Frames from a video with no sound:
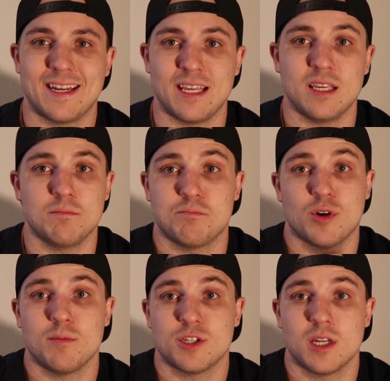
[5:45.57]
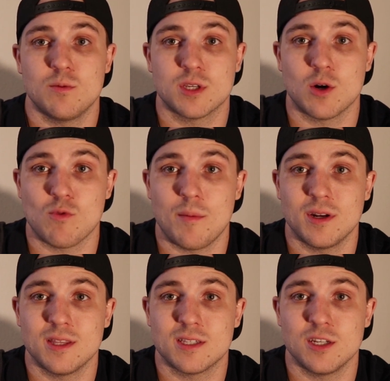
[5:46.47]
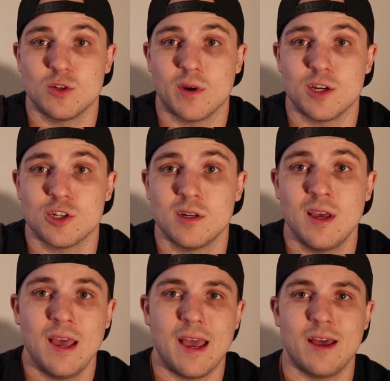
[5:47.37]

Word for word: and he pretty much said he was going to remedy the situation.